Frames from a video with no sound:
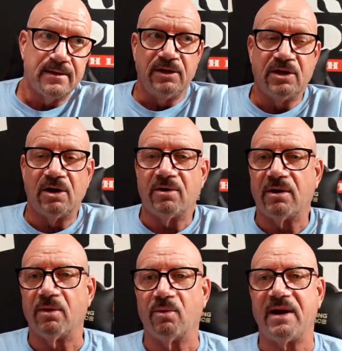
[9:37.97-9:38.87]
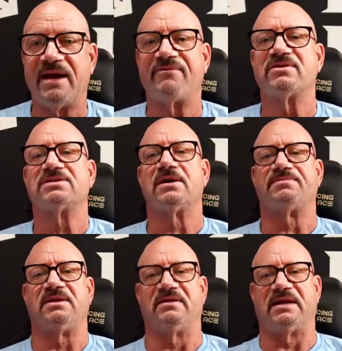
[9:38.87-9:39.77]
You know, whenever
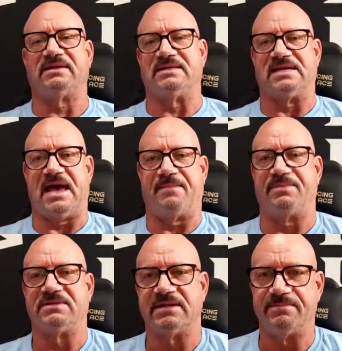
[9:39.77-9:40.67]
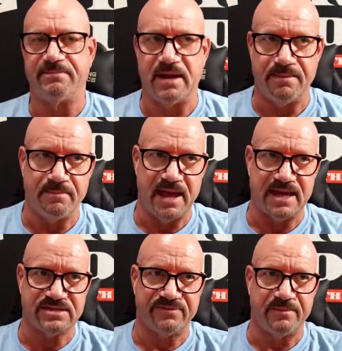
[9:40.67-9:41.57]
something like this happens and
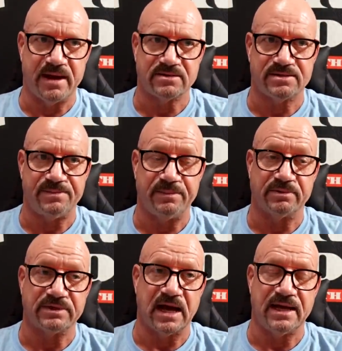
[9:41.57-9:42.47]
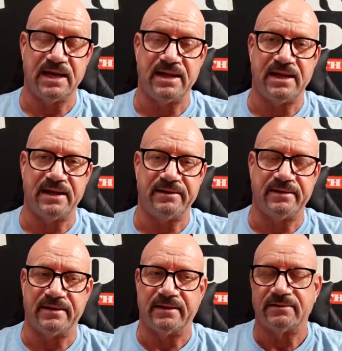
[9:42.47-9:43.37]
massive amounts of people die, and
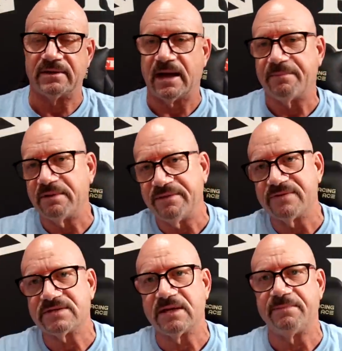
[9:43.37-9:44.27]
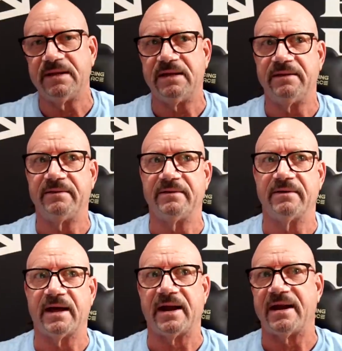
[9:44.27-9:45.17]
I believe there's going to be,
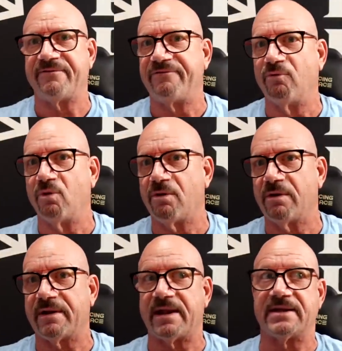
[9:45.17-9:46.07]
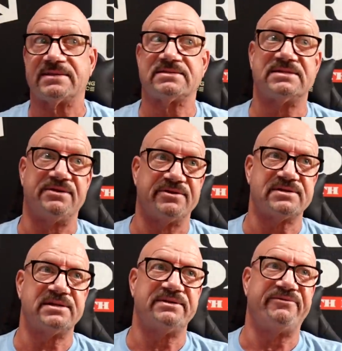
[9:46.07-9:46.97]
out of that four, that is
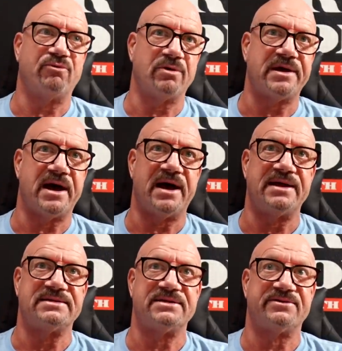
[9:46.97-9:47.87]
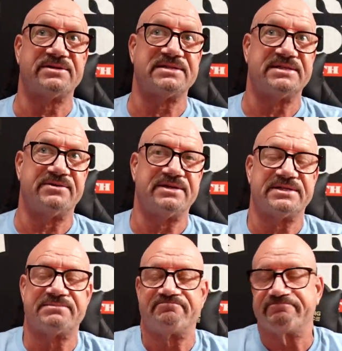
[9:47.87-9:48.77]
seriously, four died,
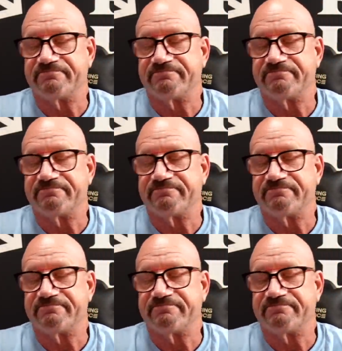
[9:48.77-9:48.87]
serious,